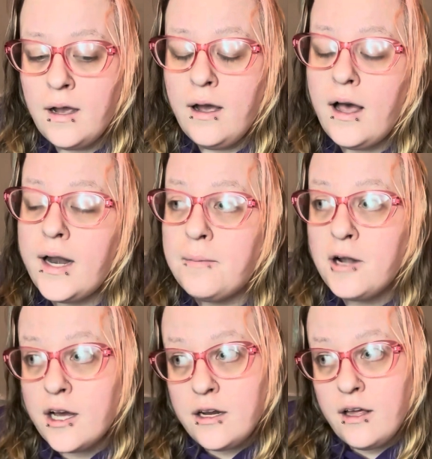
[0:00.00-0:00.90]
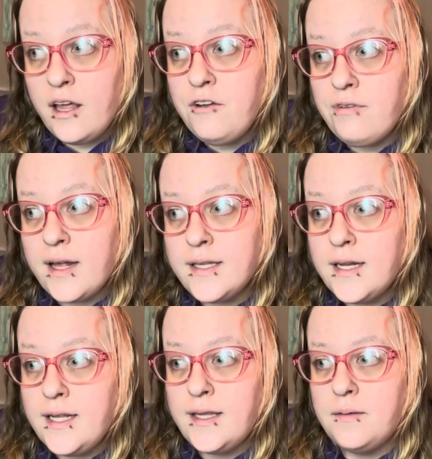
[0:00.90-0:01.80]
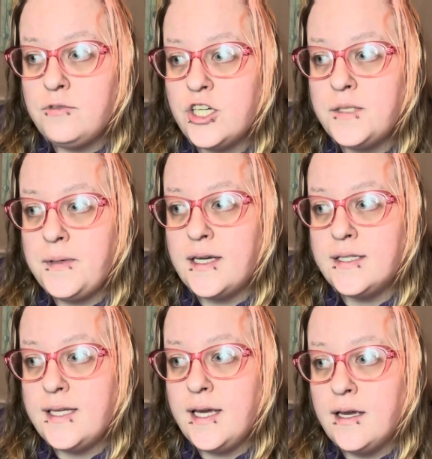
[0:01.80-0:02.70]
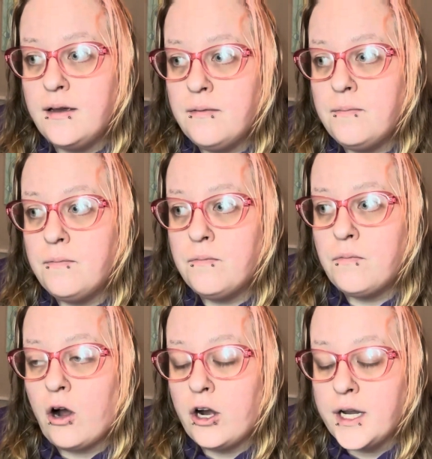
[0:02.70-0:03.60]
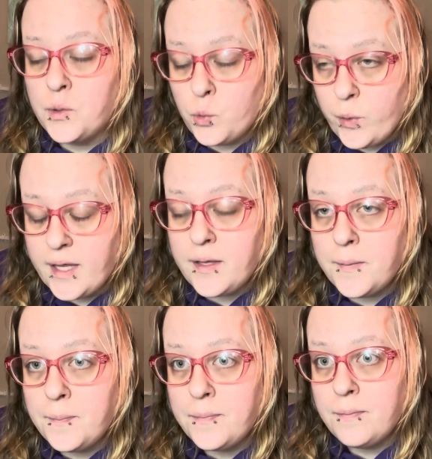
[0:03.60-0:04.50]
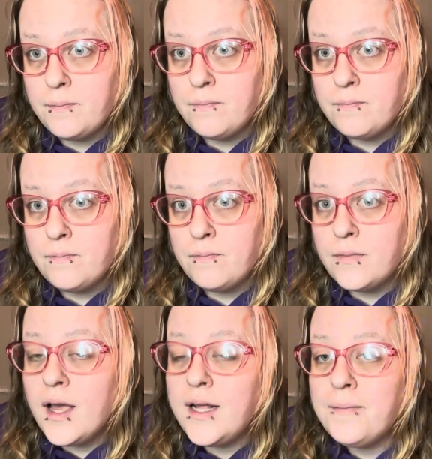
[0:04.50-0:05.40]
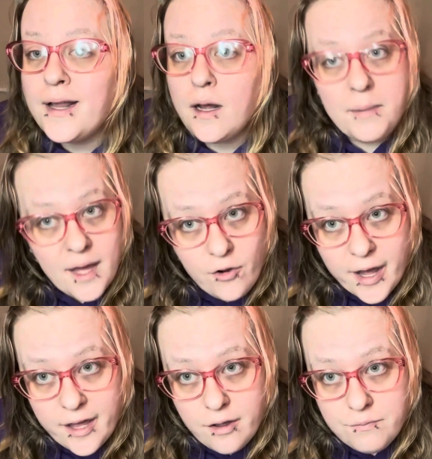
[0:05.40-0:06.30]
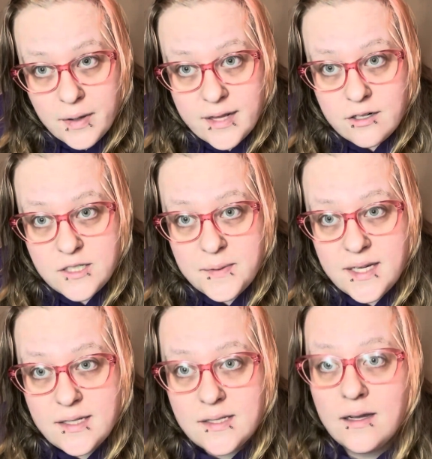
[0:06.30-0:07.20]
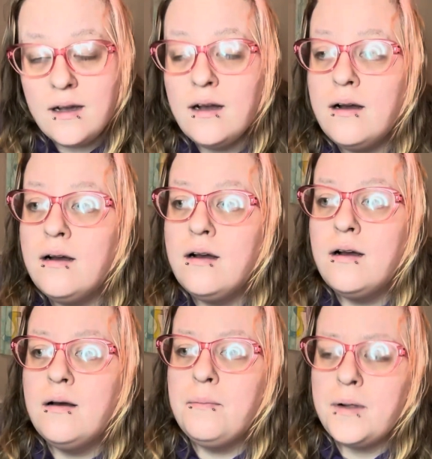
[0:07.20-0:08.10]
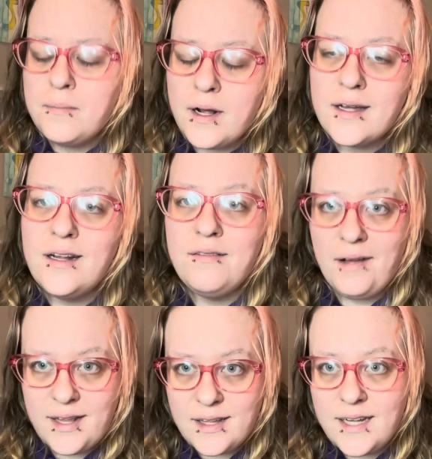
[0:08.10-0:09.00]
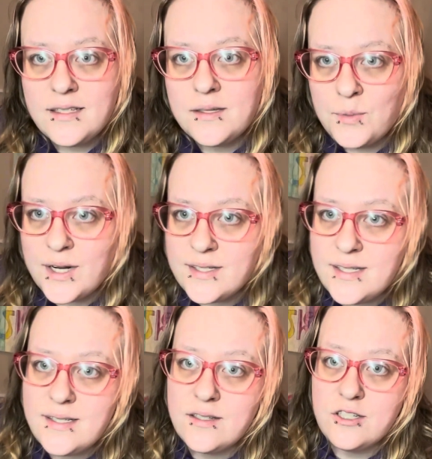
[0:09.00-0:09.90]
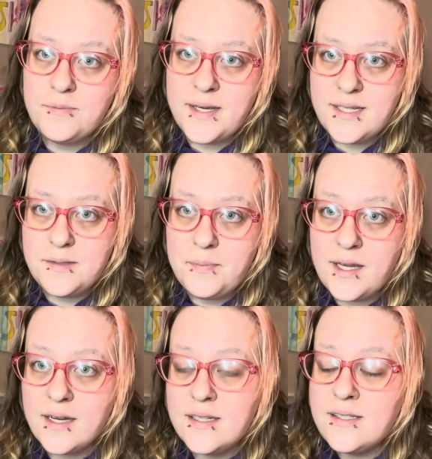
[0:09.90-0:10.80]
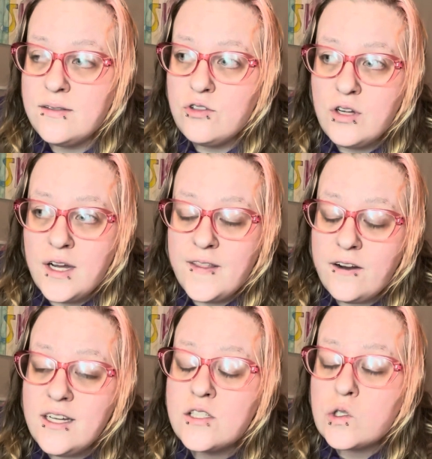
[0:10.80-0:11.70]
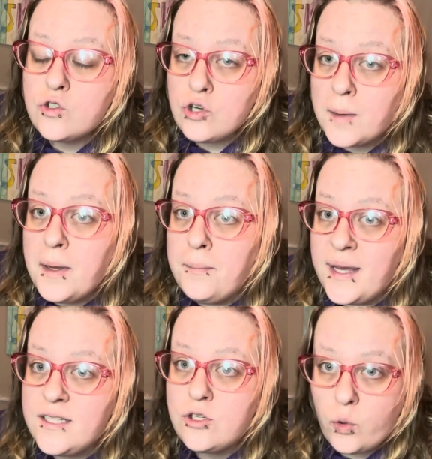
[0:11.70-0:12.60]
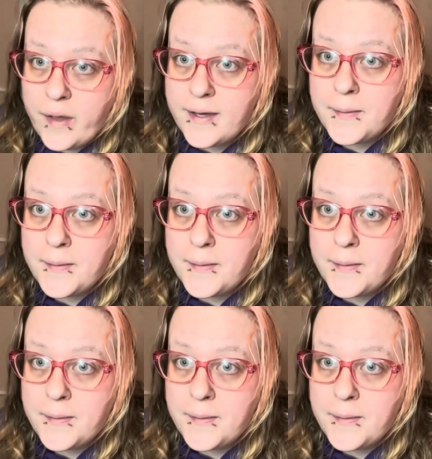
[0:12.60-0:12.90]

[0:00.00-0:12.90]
And I'm not going to invalidate them just because they are in kink. It might not be how I have my little space, but I'm not going to invalidate someone else's little space because there is trauma-based kink.